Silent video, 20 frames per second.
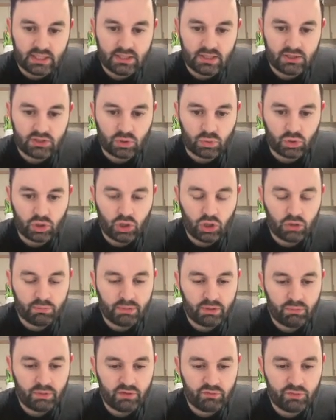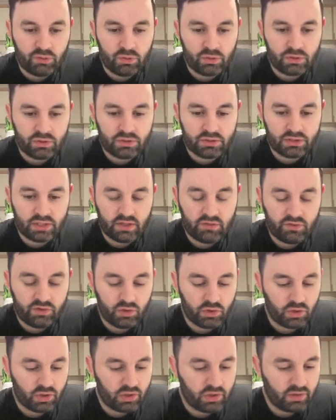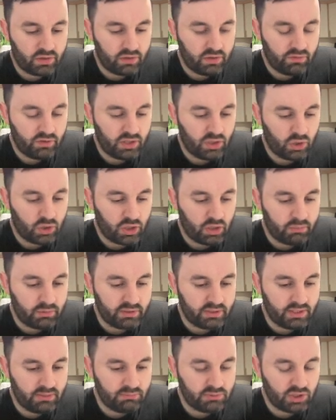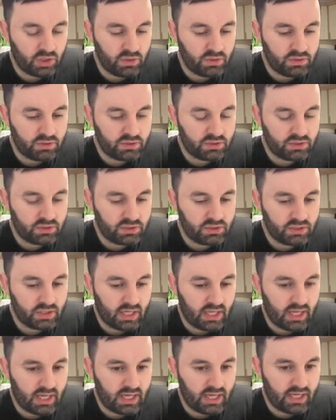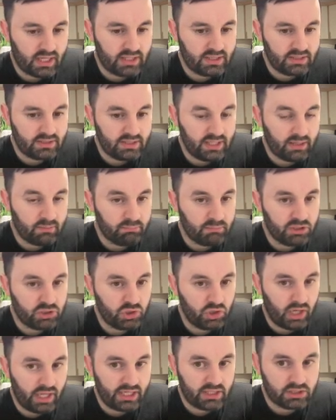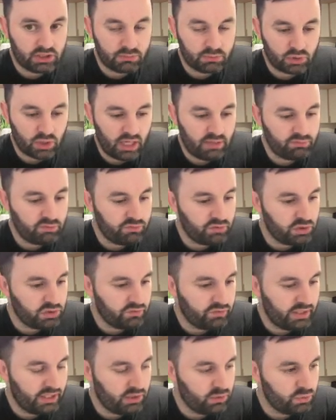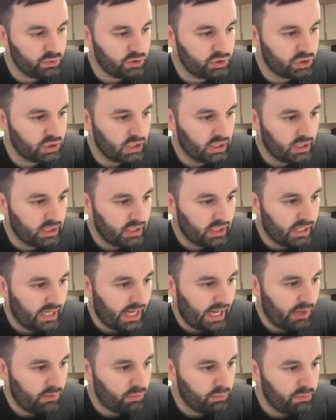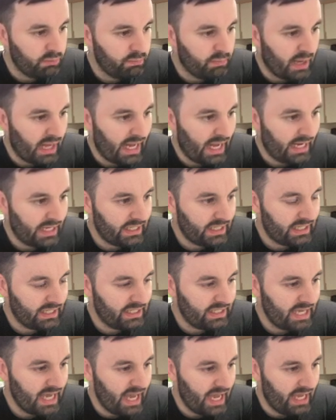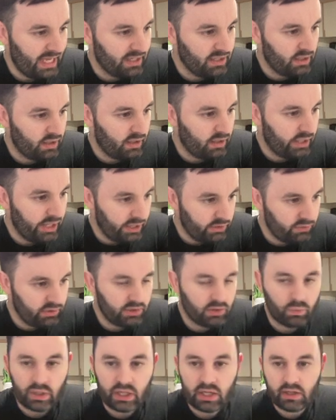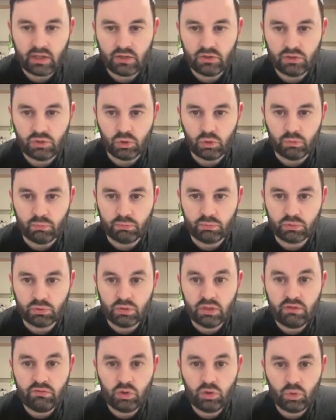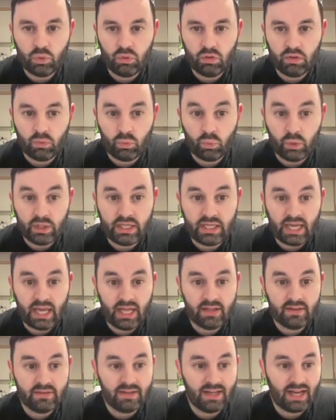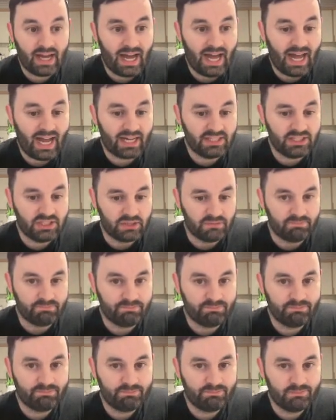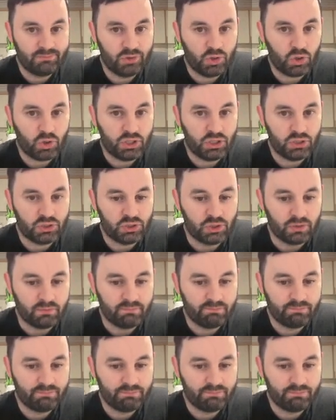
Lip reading: So good luck midweek, folks, if you got a couple of teams out, and yeah, make sure you like and subscribe for future videos. I will be back again later in the week to preview the weekend action. Talk to you soon.